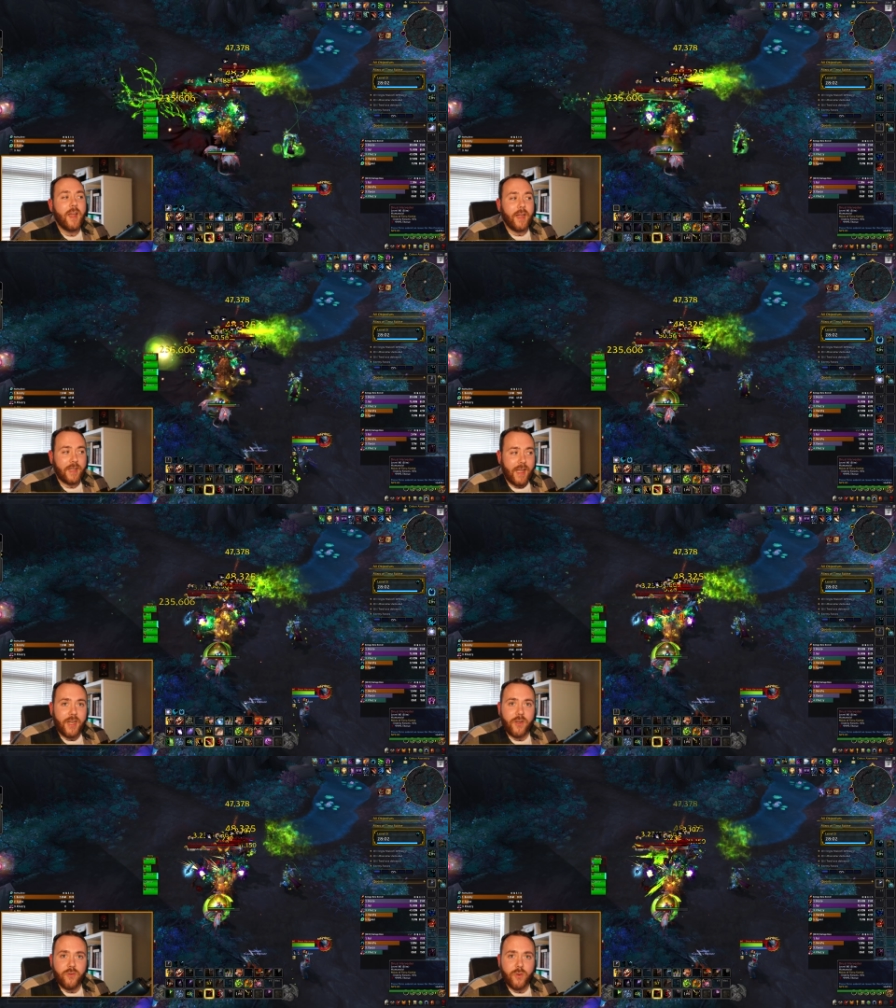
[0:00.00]
and a
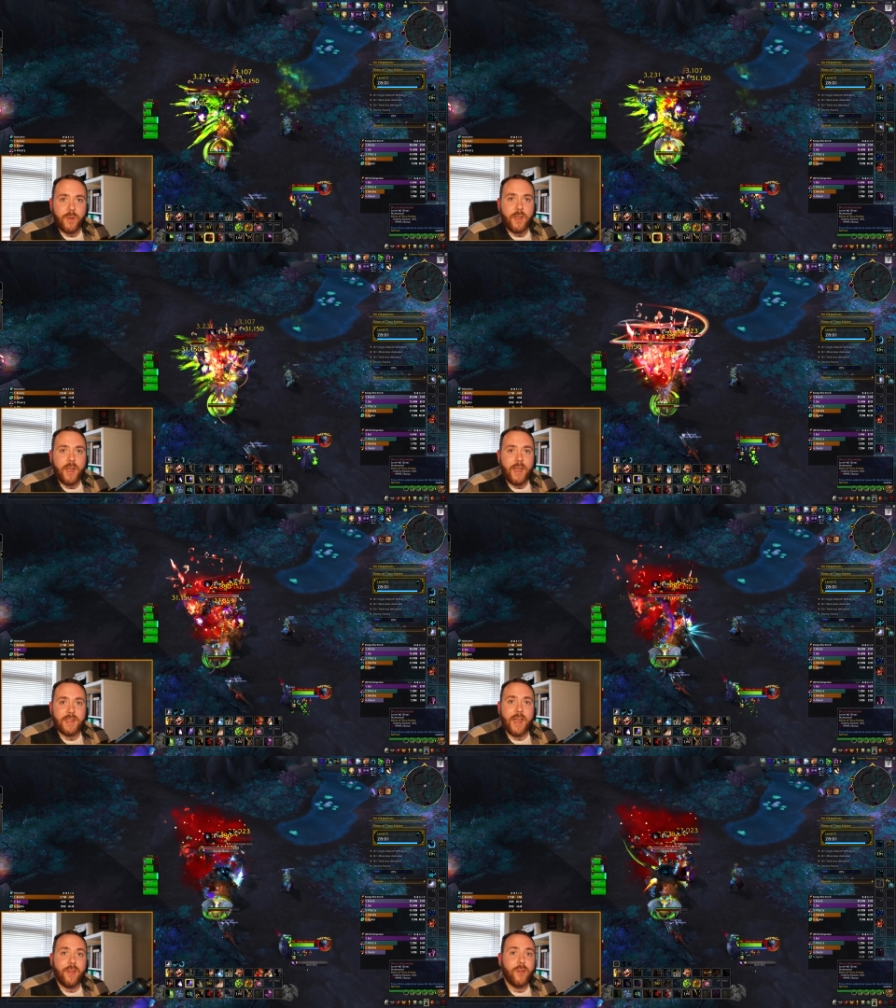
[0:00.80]
Guardian Druid
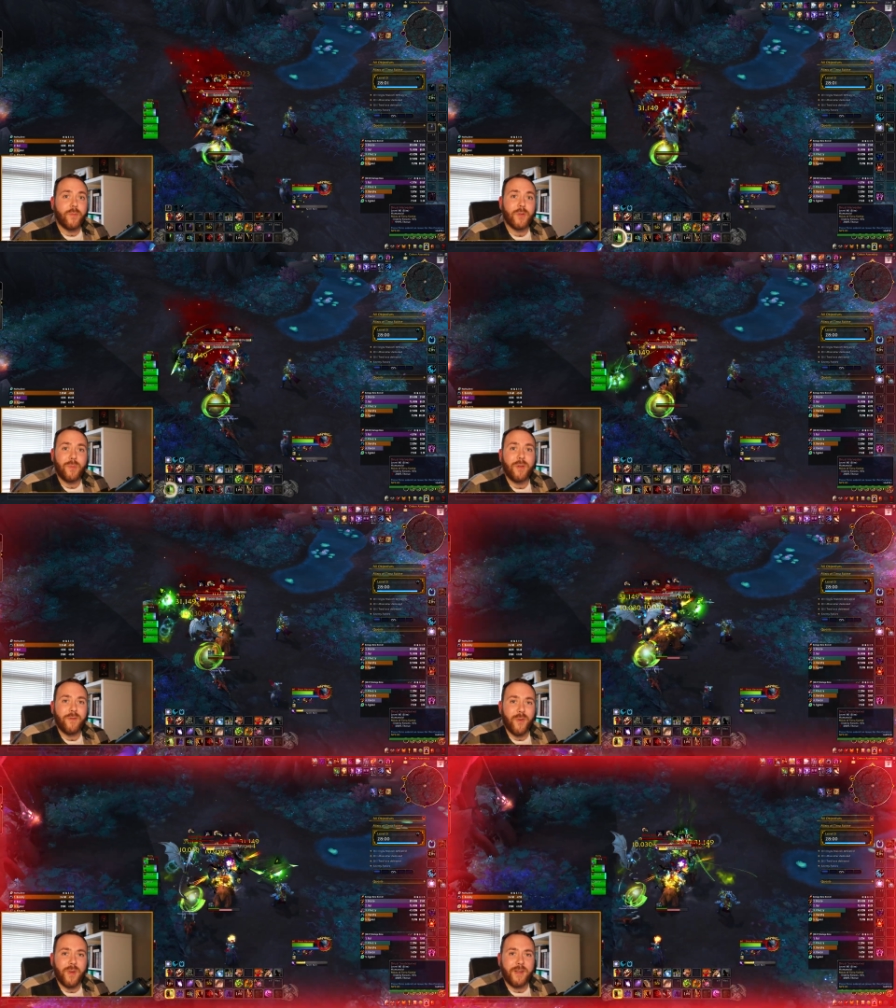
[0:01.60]
is a thumbs up
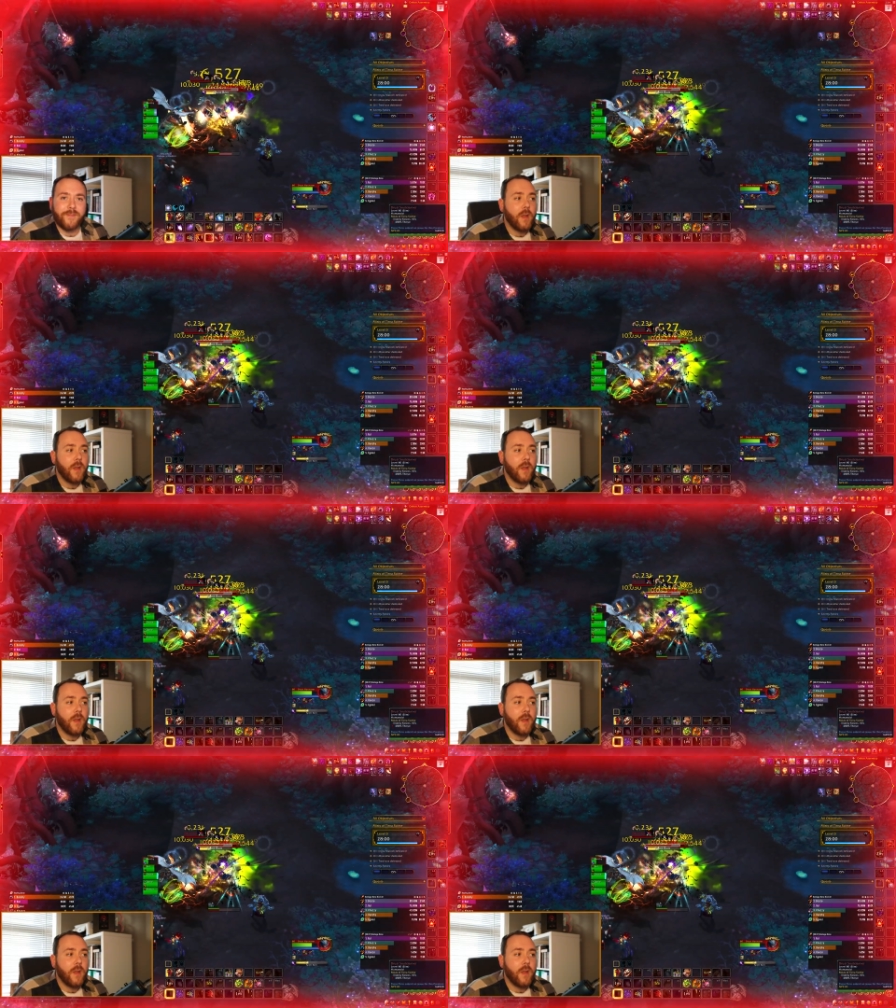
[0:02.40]
from me.